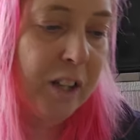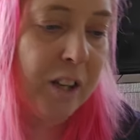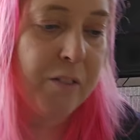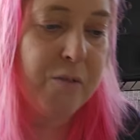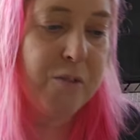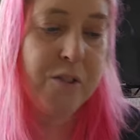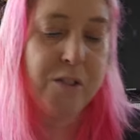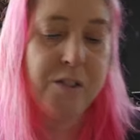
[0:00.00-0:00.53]
I
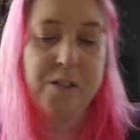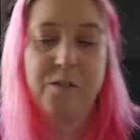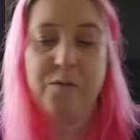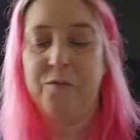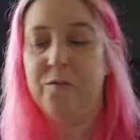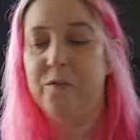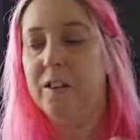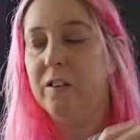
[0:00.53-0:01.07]
just
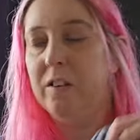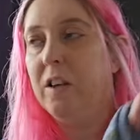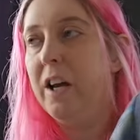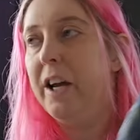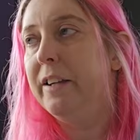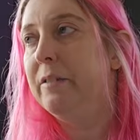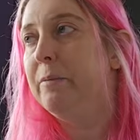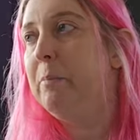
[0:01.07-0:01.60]
feel
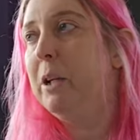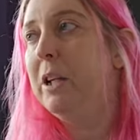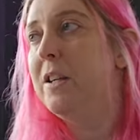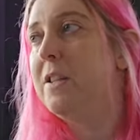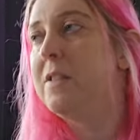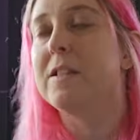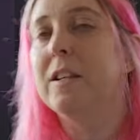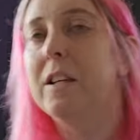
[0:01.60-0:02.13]
like,
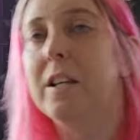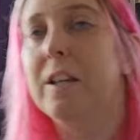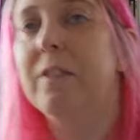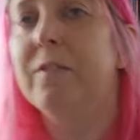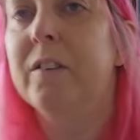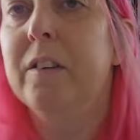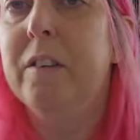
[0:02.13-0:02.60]
please leave.